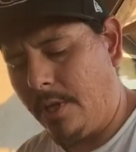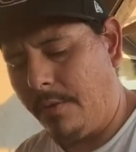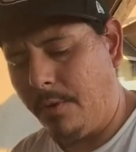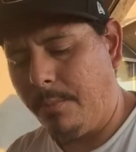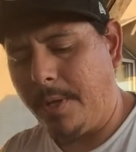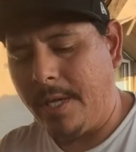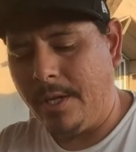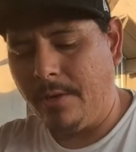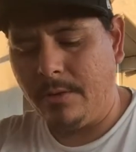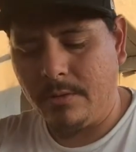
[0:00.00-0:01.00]
yeah, if you're a
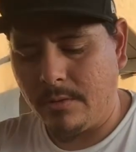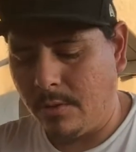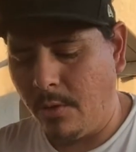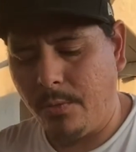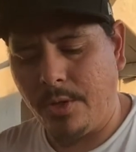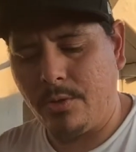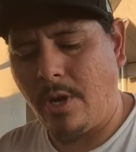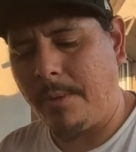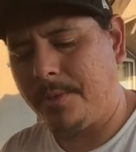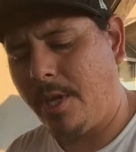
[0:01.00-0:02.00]
beginner, go for the
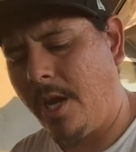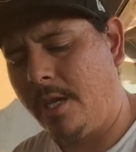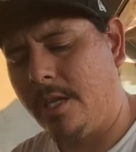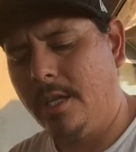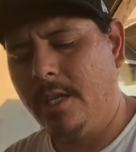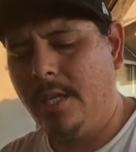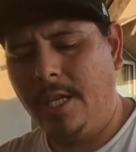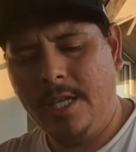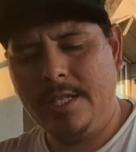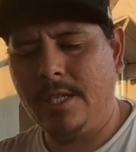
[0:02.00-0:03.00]
drop shot.
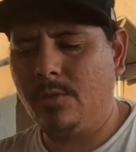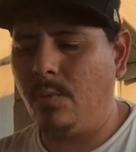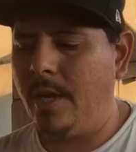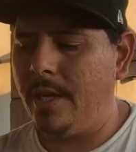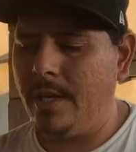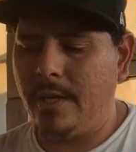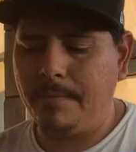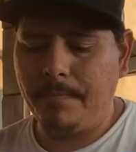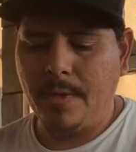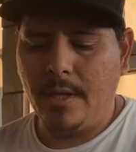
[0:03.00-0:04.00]
Easiest way to
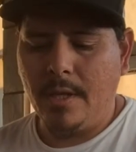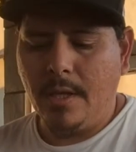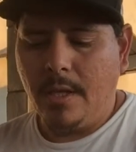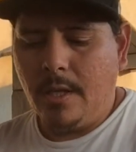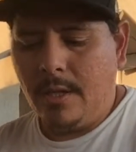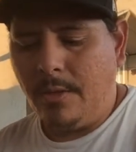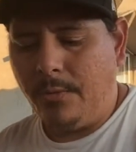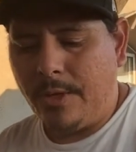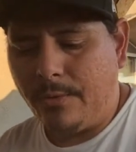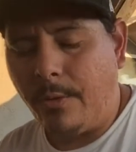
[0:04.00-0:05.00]

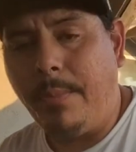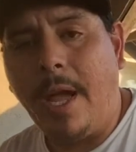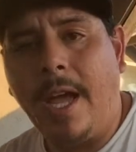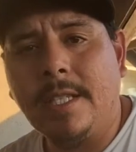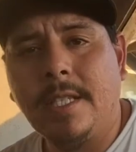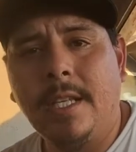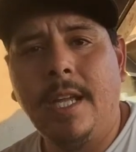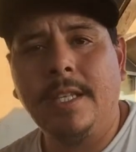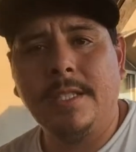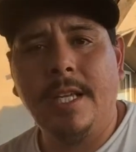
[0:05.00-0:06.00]
fish for bass
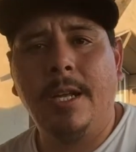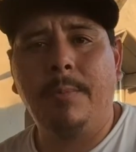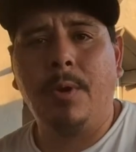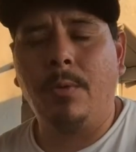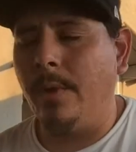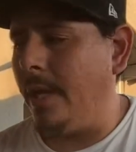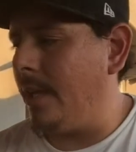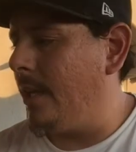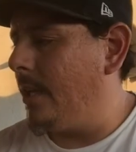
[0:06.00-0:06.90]
and set up your rig.